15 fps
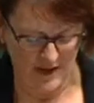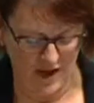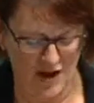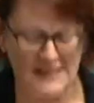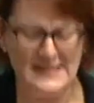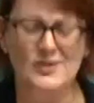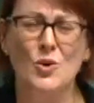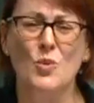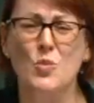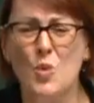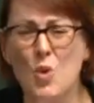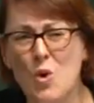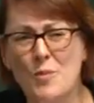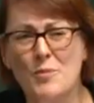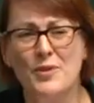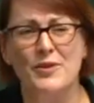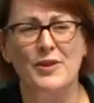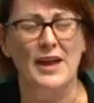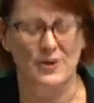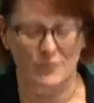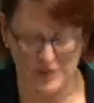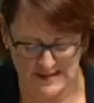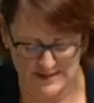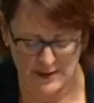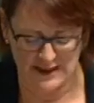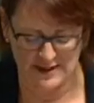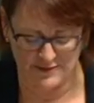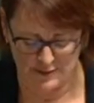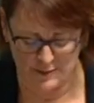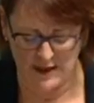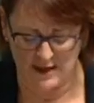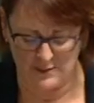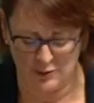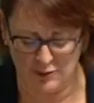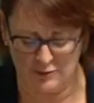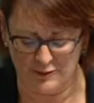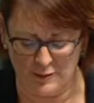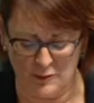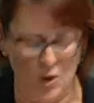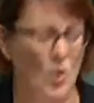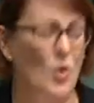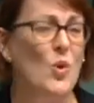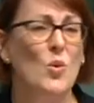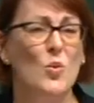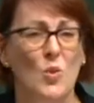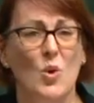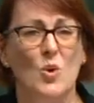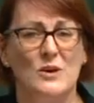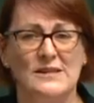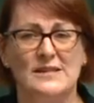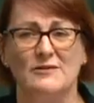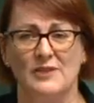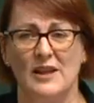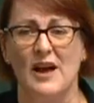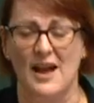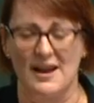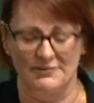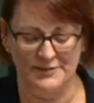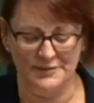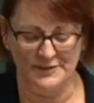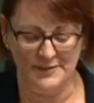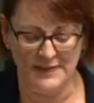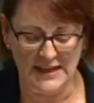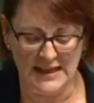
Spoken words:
I saw warmth and respect for people from all walks of life.